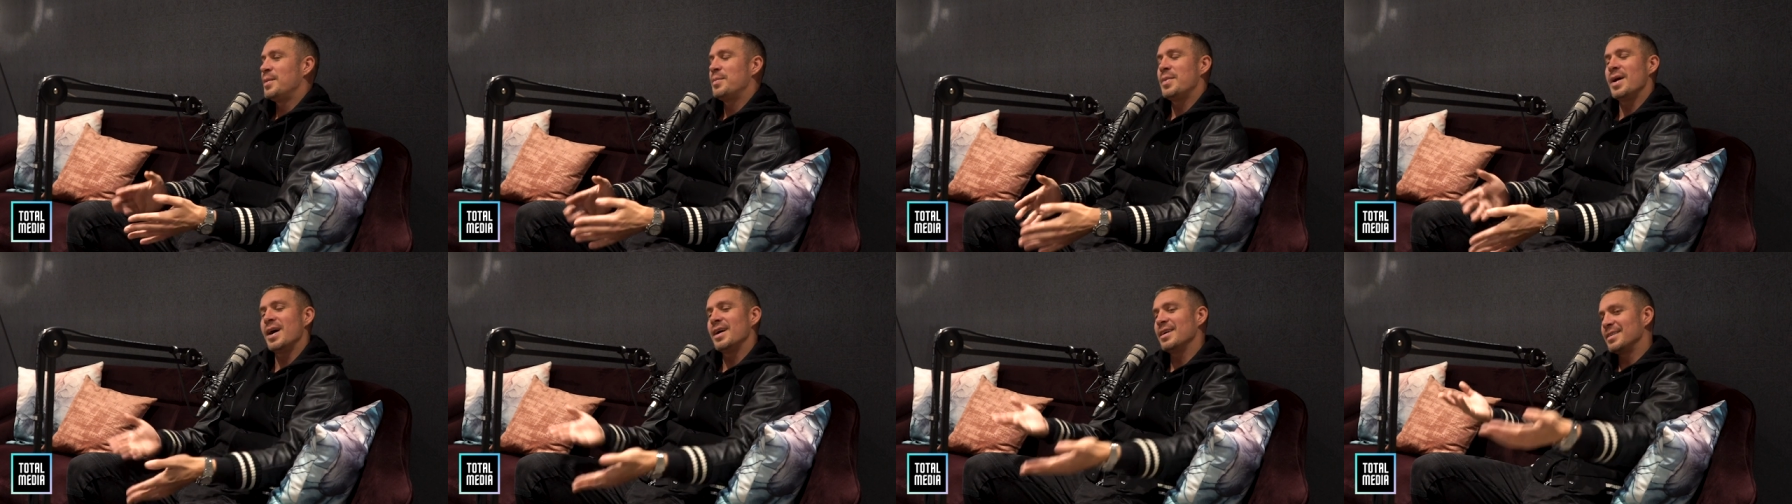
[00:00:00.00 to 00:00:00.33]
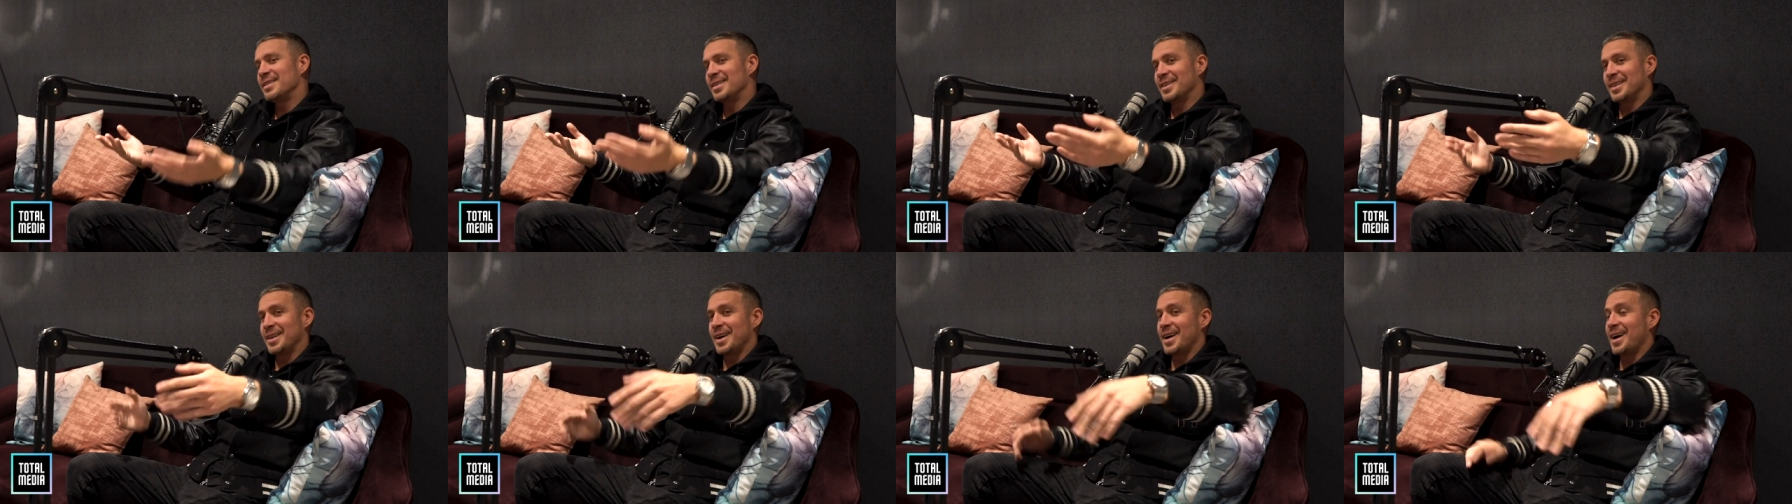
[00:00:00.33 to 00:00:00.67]
but
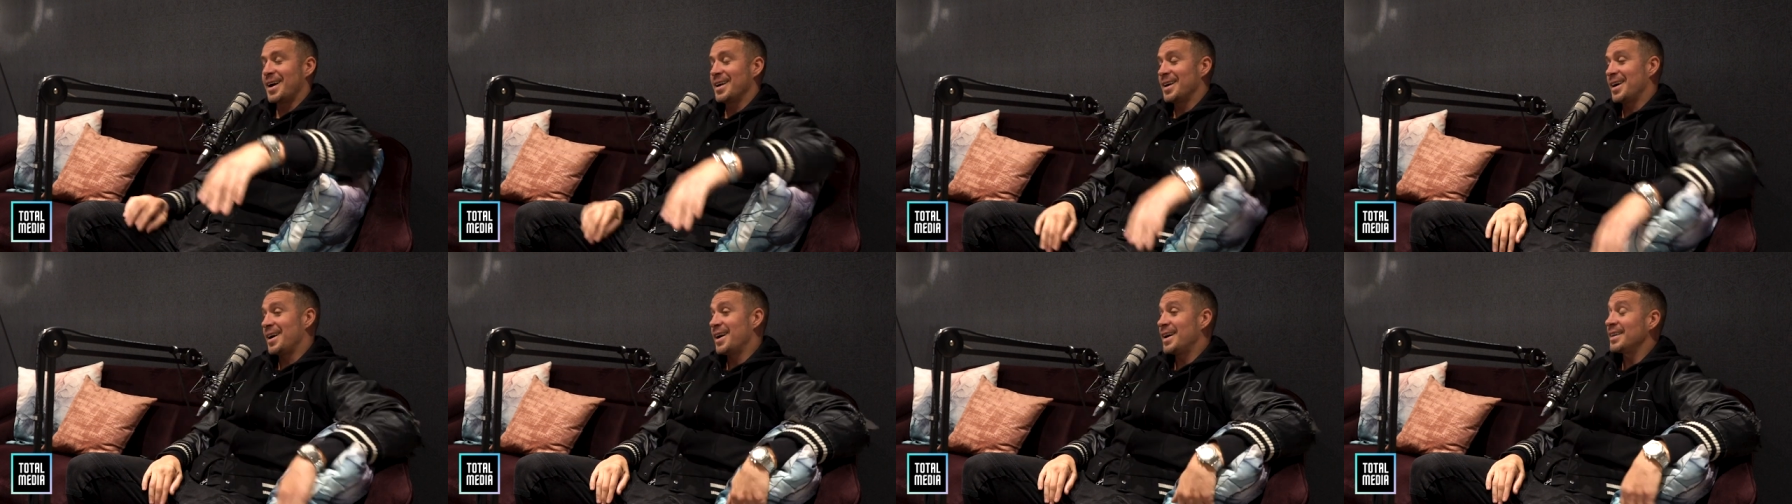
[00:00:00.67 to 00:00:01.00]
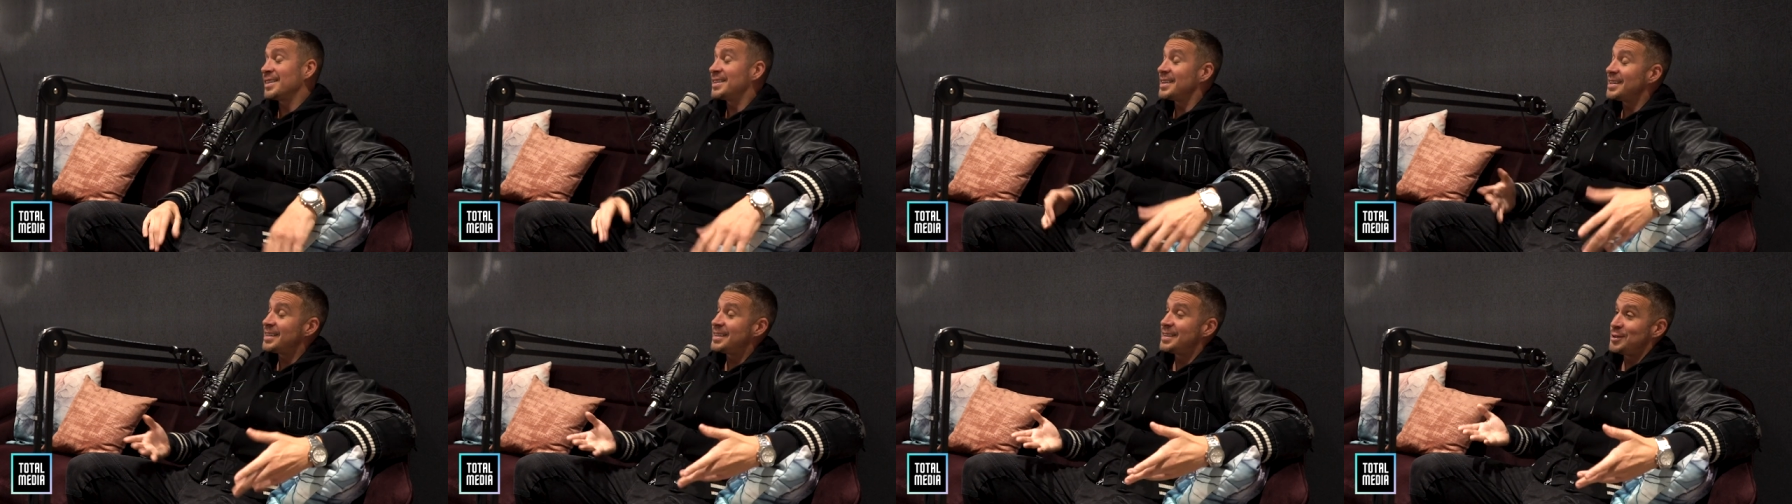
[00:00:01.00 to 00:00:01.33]
I
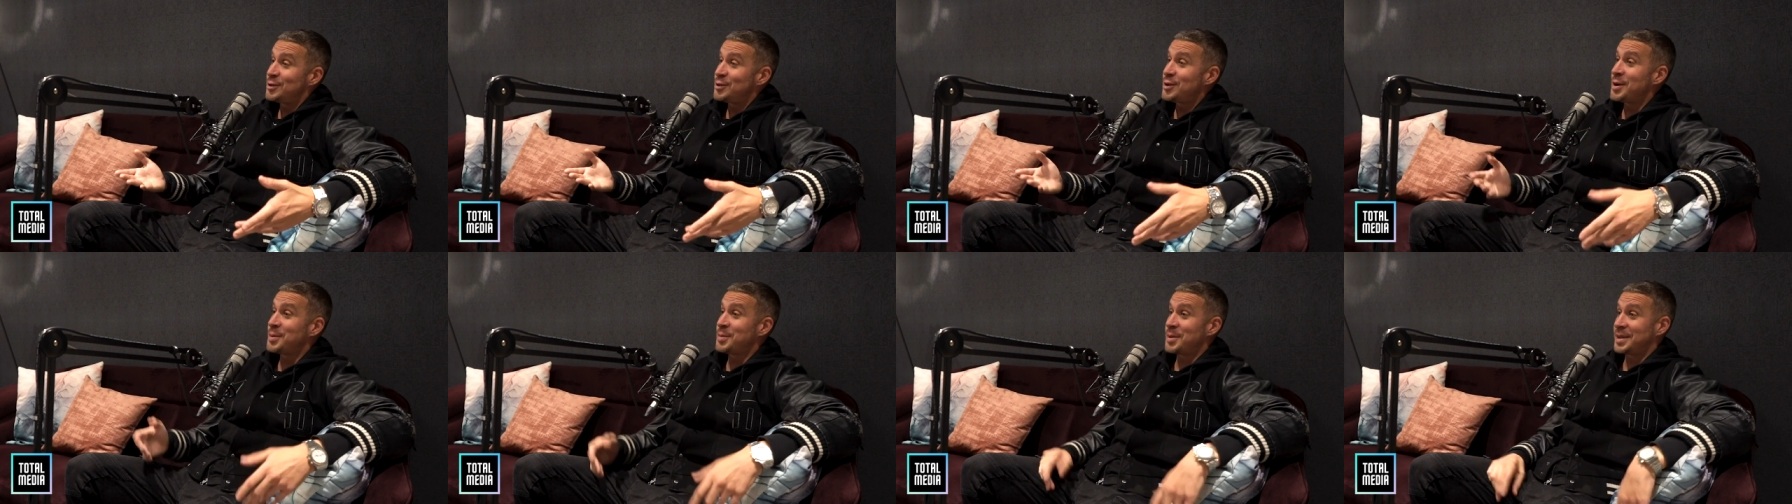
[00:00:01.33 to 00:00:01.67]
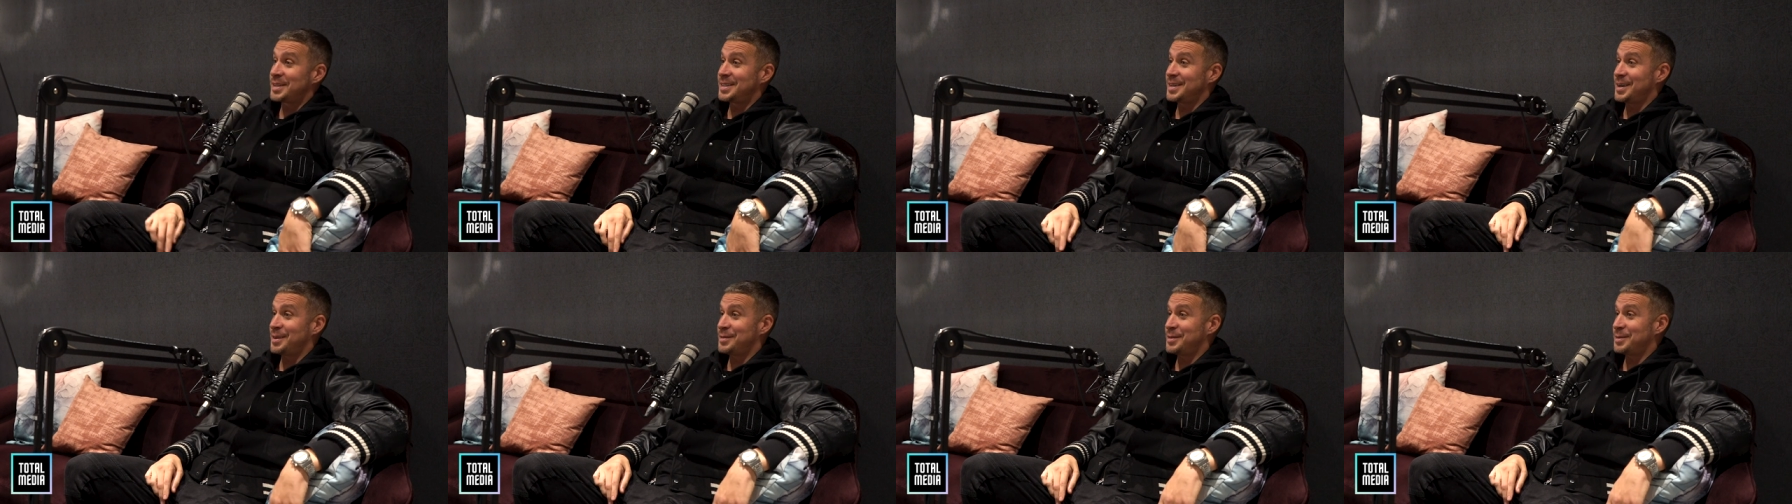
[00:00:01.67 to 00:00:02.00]
did enjoy
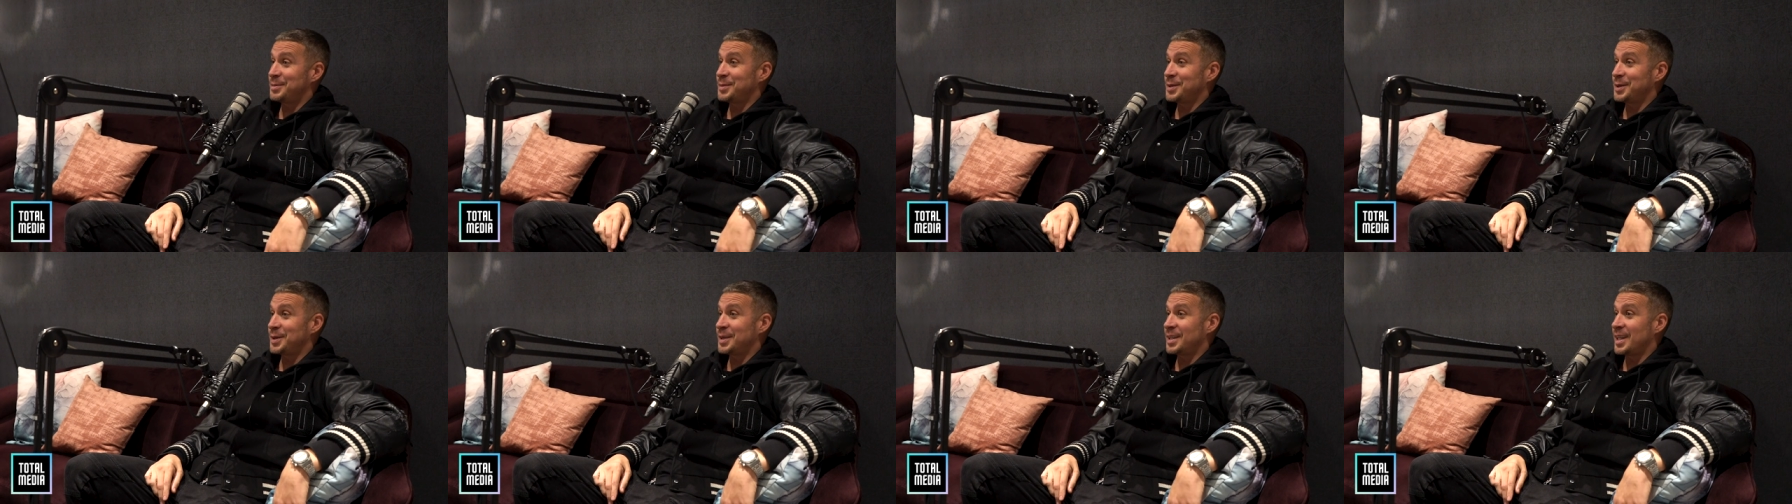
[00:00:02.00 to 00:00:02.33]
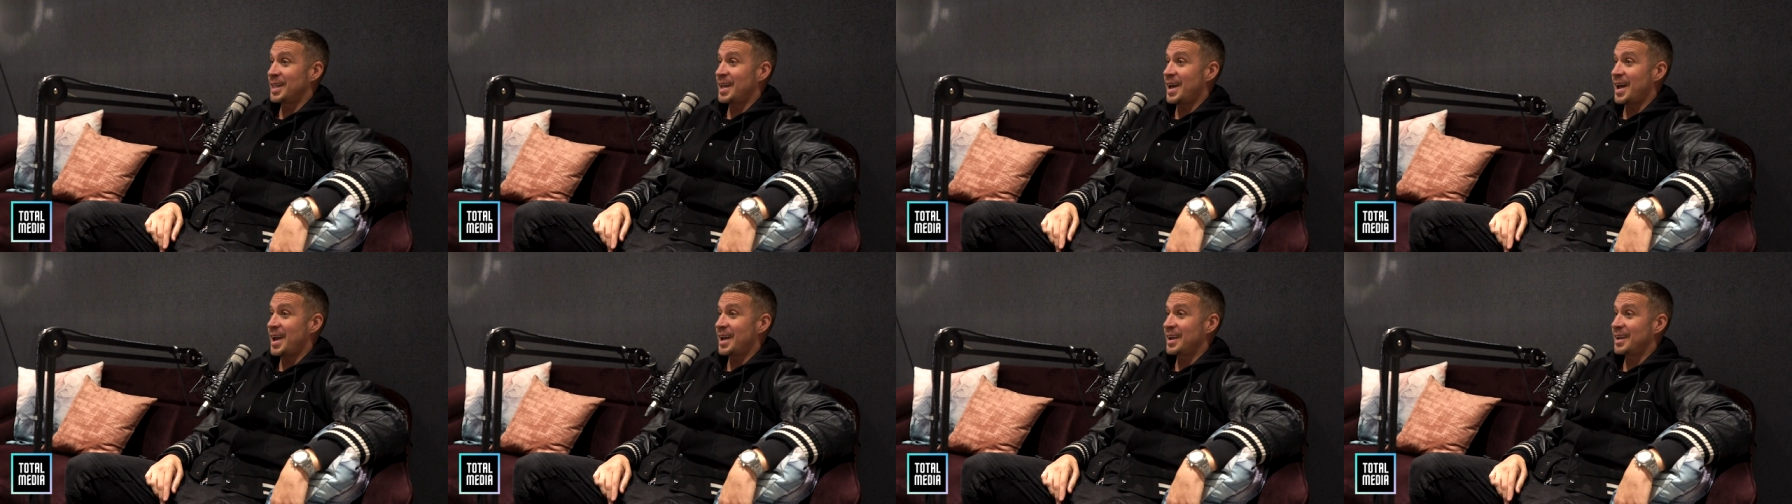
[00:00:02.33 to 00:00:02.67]
myself. I'm not going
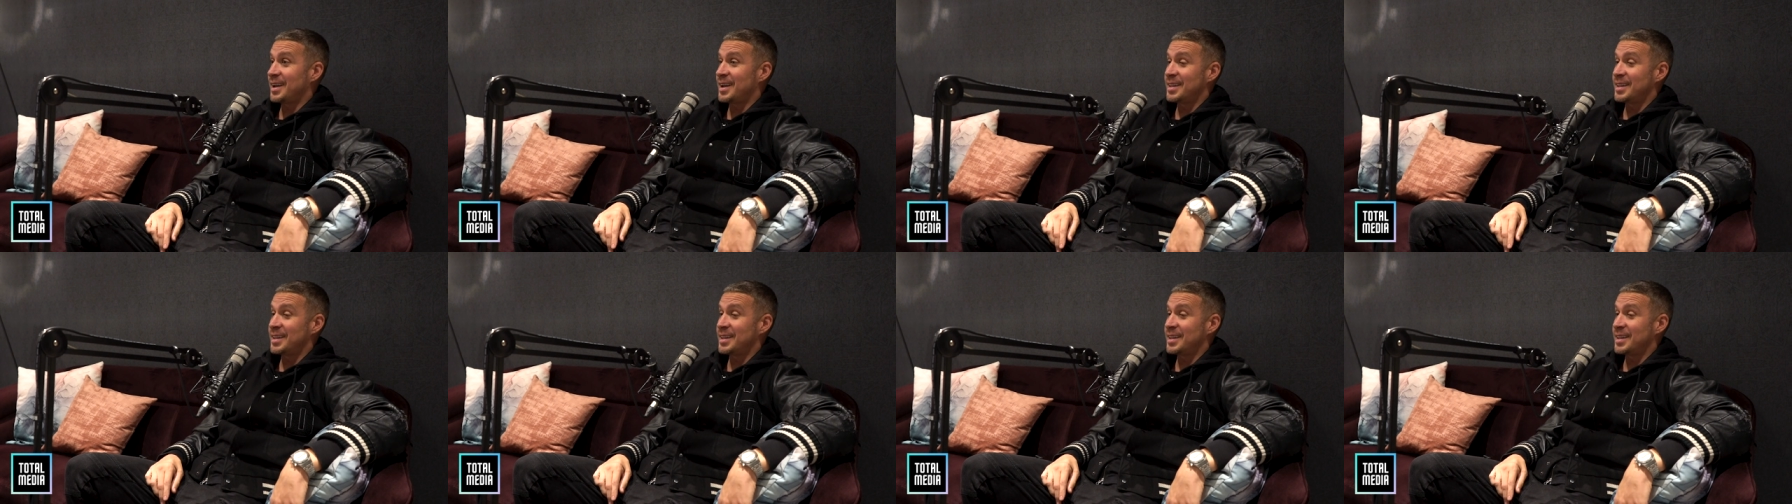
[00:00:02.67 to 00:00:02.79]
to lie.